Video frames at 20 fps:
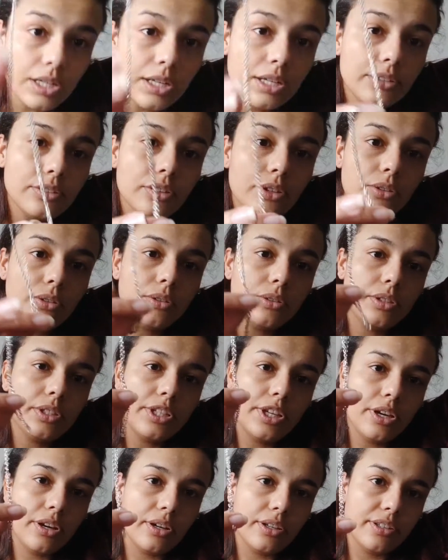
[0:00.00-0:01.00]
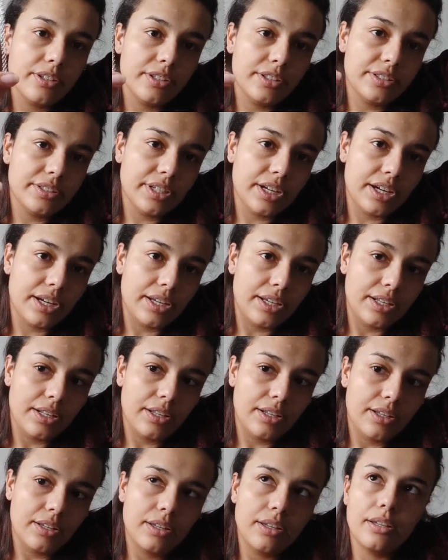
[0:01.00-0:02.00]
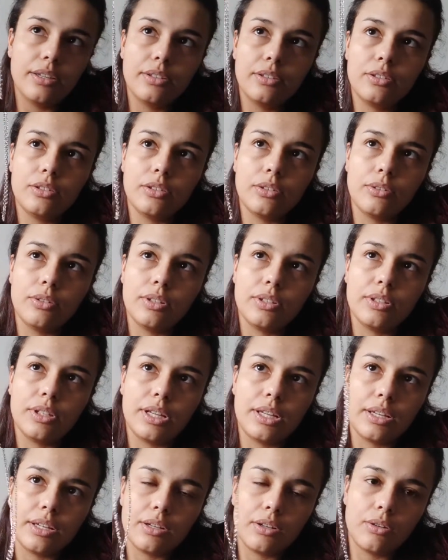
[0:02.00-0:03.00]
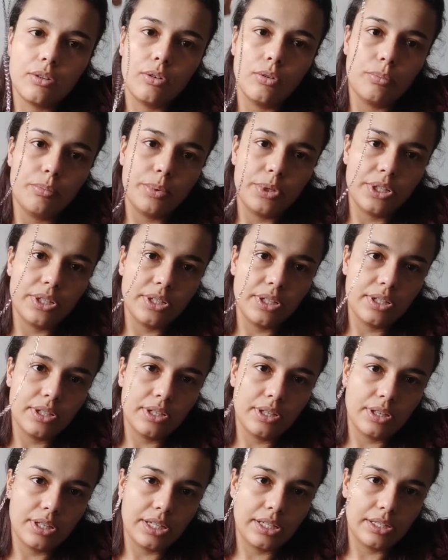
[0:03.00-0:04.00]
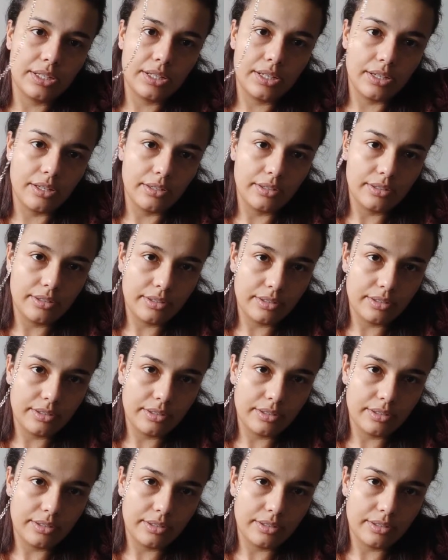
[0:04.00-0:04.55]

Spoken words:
So the other side, so it's like open like this.